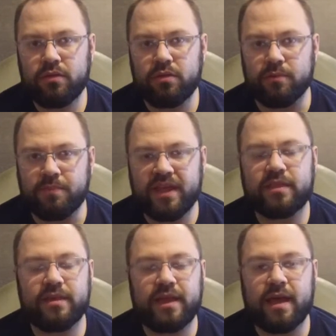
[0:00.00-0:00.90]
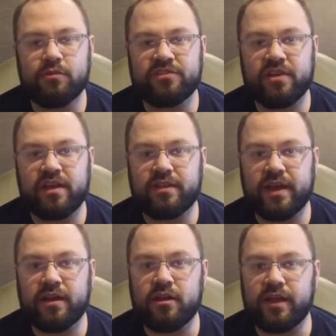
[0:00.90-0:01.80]
big thing I would say
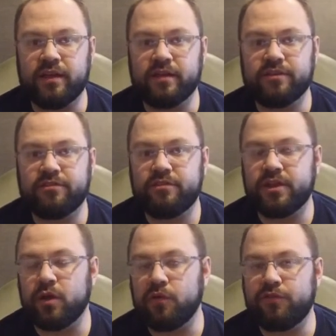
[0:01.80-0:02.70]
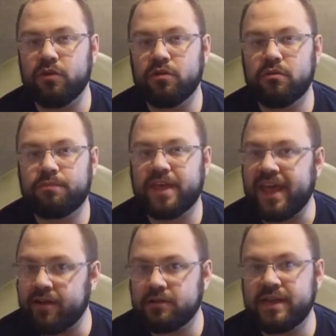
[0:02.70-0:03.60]
there is, if you're
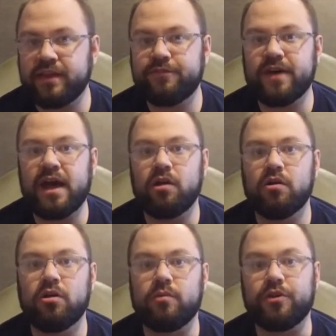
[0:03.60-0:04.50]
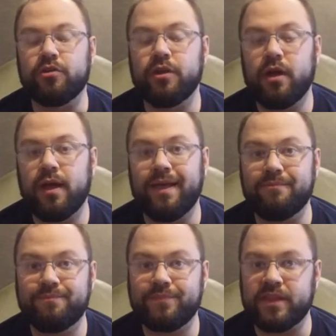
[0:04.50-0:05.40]
carrying a firearm, you're not,
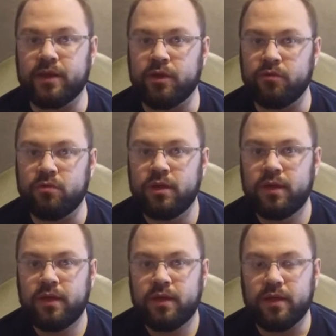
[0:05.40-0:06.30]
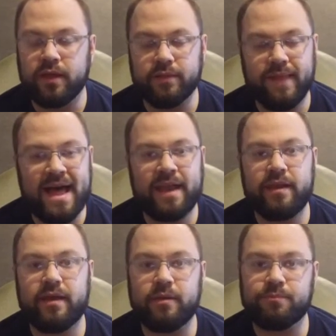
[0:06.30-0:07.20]
lined
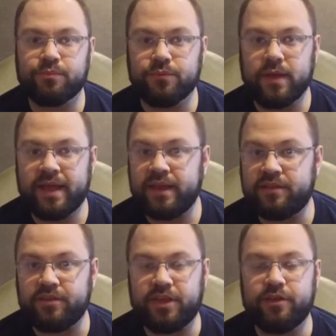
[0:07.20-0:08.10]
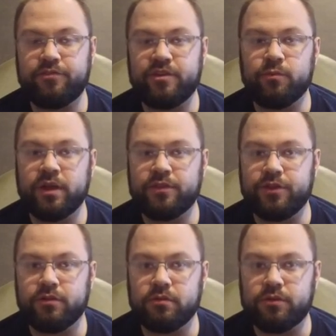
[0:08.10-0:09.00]
up, ready to use it, whether
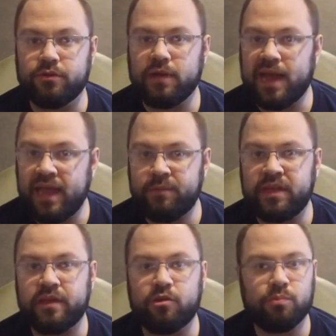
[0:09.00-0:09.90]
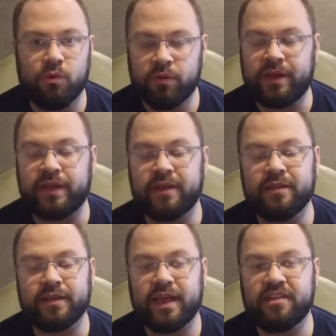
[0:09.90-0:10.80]
you're aiming it or pointing it
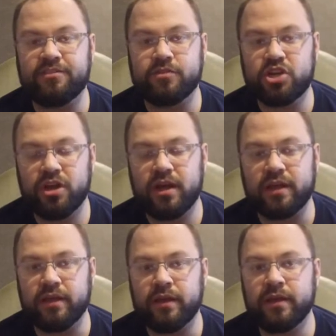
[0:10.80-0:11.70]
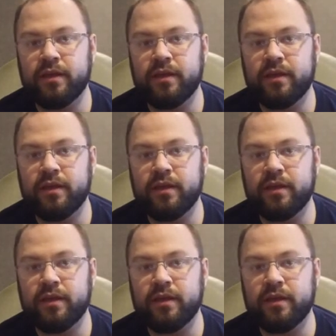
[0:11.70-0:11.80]
in the case of a shotgun.